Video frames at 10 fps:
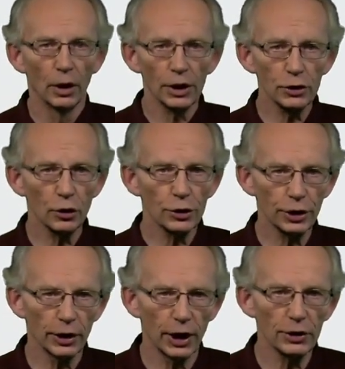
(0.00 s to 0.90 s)

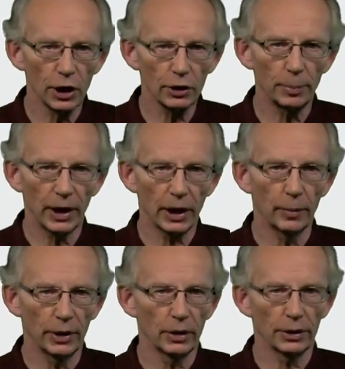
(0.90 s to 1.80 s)
Resolution is not
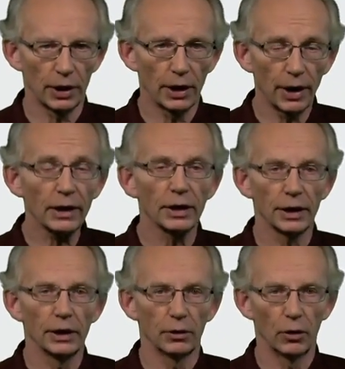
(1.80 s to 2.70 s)
applicable
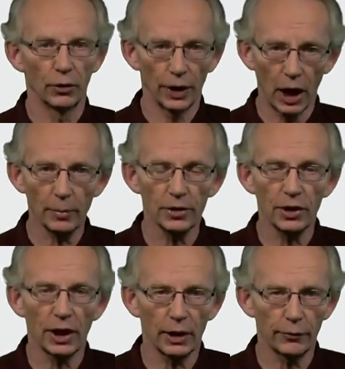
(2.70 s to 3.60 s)
directly on
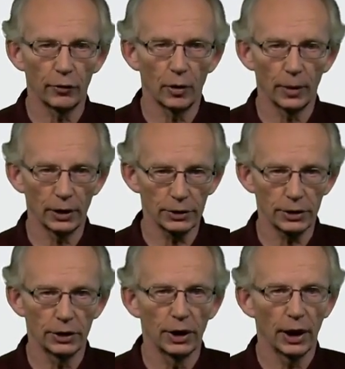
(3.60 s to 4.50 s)
arbitrary formulas,
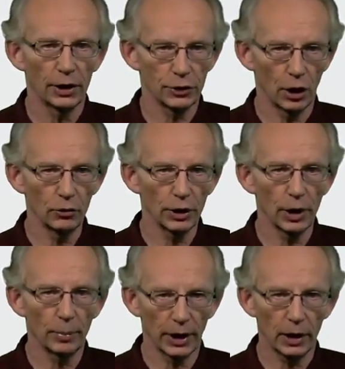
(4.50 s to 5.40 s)
it's only
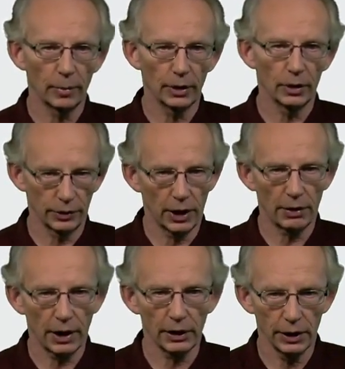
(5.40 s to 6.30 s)
applicable
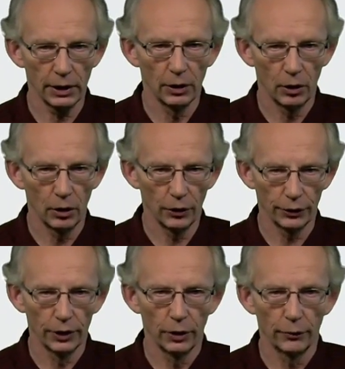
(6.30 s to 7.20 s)
directly on
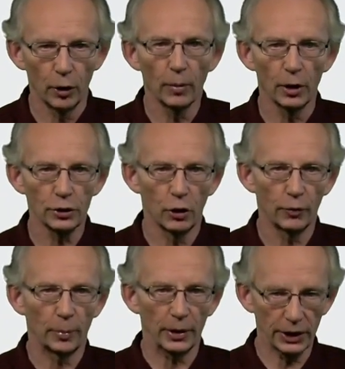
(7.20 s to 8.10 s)
formulas of
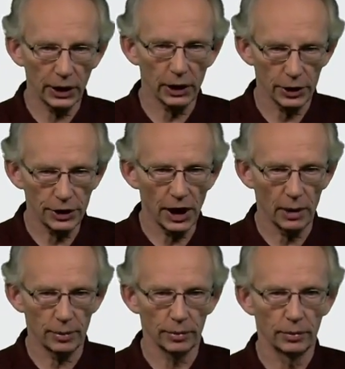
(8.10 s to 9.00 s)
a particular
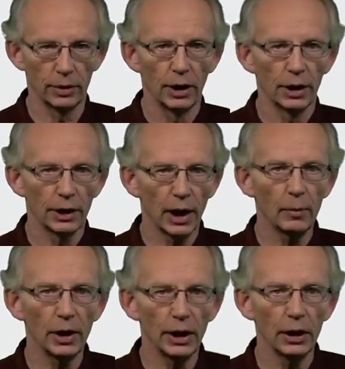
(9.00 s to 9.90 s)
shape,
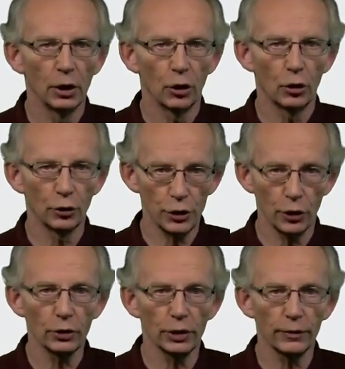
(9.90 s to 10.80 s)
namely
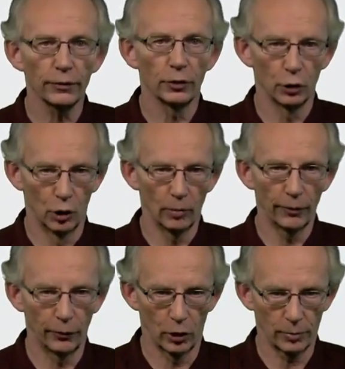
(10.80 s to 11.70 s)
conjunctive normal
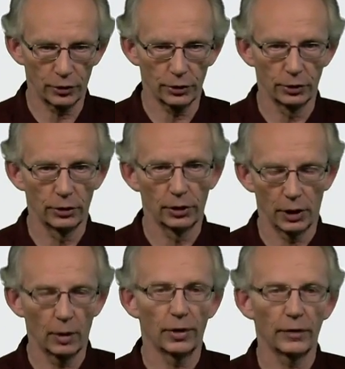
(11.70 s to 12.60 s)
forms,
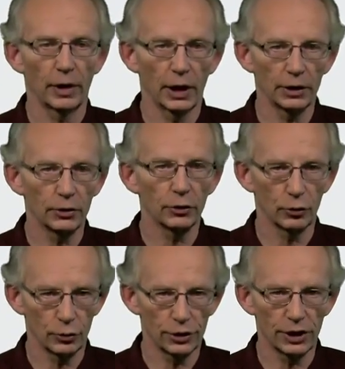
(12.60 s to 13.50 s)
abbreviated
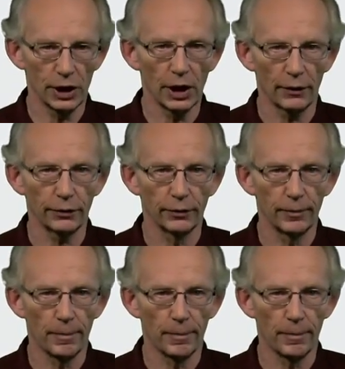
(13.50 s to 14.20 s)
to CNF.